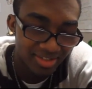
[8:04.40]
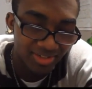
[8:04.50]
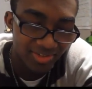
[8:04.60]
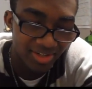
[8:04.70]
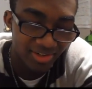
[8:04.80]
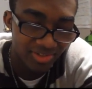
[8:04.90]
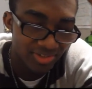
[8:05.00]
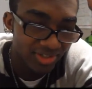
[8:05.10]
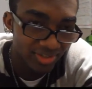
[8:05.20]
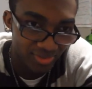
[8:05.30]
I don't care to
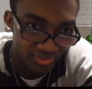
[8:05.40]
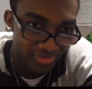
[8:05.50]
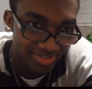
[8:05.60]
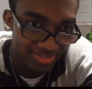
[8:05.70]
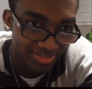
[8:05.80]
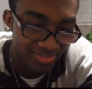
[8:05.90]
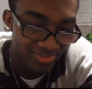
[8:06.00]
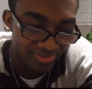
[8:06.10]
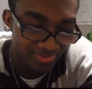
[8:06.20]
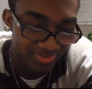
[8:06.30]
share those right
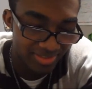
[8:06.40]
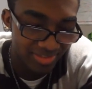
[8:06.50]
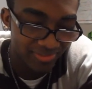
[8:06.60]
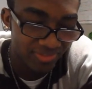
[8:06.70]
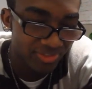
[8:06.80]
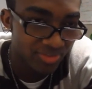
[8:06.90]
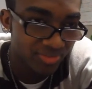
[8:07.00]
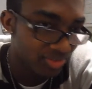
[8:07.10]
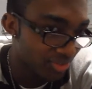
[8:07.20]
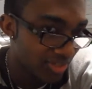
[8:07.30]
now. Even,
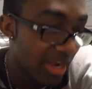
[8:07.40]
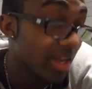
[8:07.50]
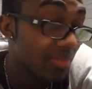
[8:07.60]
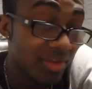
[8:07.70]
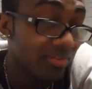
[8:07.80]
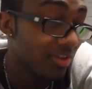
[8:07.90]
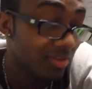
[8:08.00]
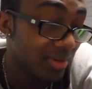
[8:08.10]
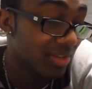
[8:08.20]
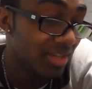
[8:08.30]
sure, I can make a
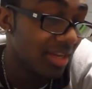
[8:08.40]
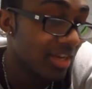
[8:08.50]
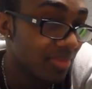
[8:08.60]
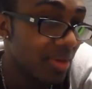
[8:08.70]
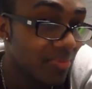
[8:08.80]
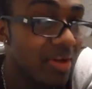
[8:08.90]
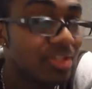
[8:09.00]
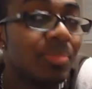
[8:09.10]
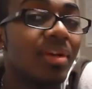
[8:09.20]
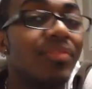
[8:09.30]
video about that. I could probably
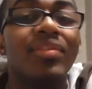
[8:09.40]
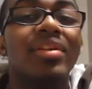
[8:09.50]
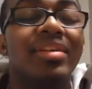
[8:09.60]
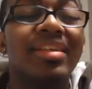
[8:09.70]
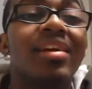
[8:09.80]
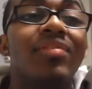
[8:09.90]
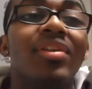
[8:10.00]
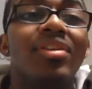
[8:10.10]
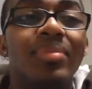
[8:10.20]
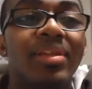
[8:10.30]
actually make an entire
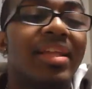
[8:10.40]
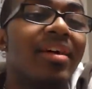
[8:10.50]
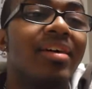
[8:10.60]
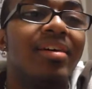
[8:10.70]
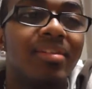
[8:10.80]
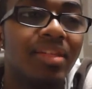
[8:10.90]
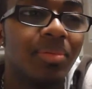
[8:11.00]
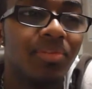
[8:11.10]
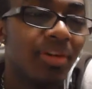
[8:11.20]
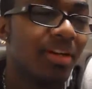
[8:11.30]
video about that.
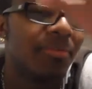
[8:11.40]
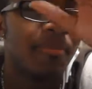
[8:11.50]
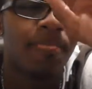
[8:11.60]
That'll be fine.